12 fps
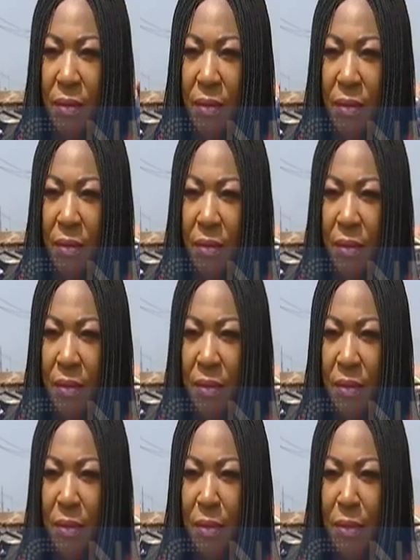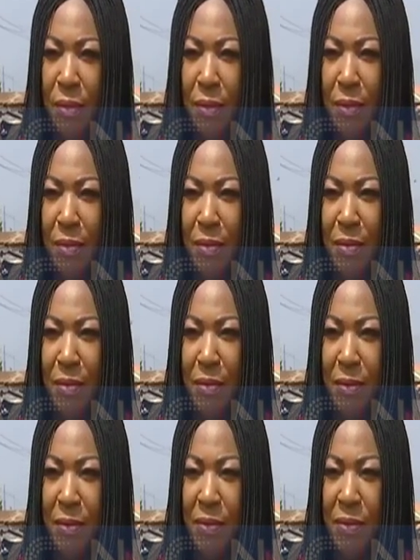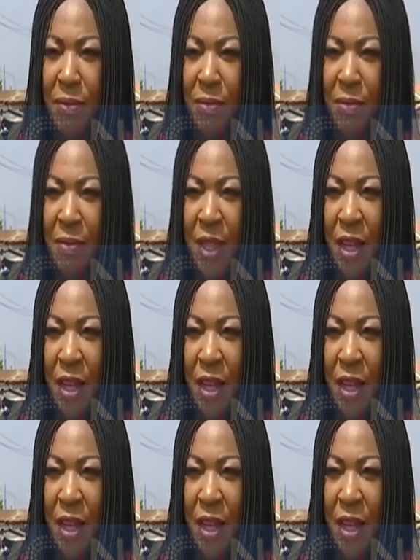[no speech]